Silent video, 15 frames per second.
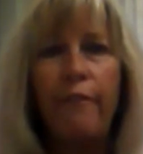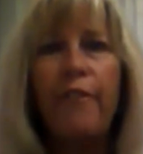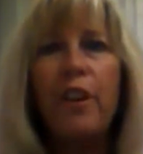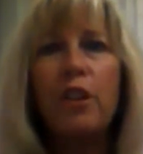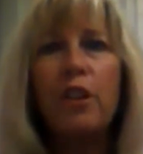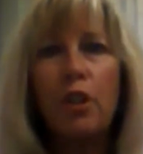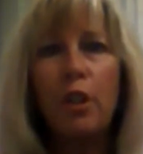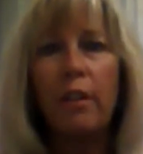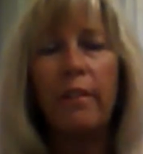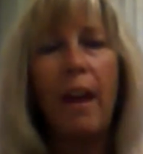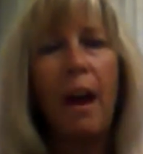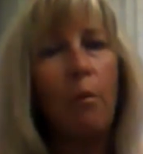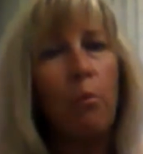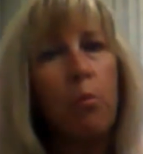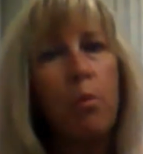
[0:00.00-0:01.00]
vision,
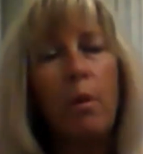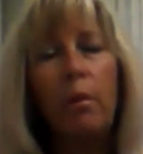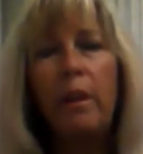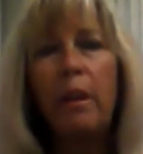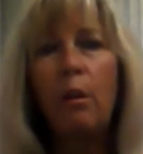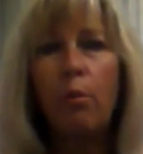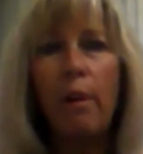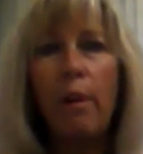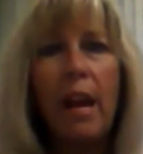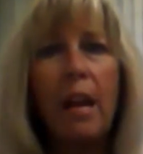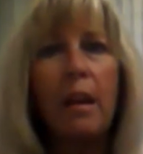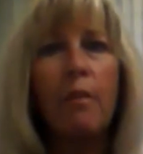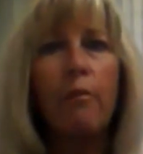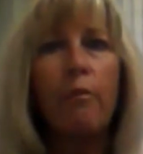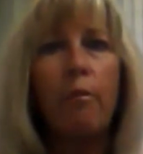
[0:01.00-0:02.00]
that really
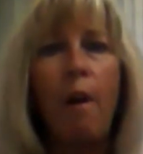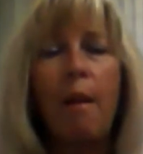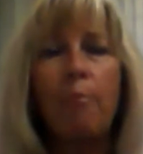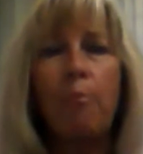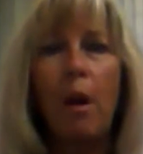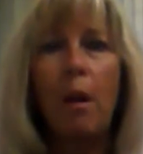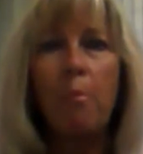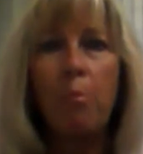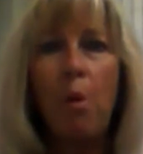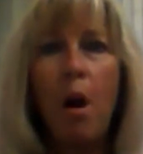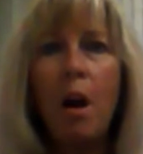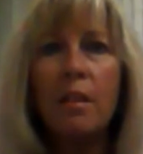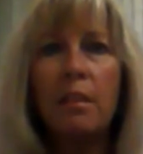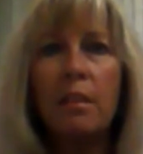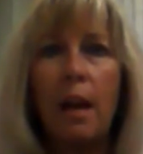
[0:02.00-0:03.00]
creative right brain
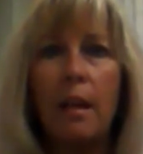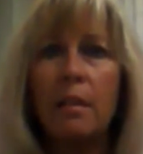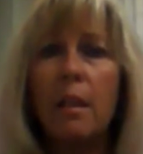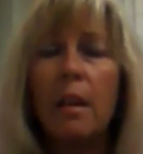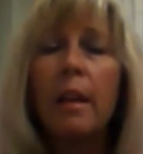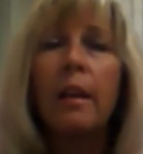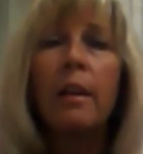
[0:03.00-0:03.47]
process.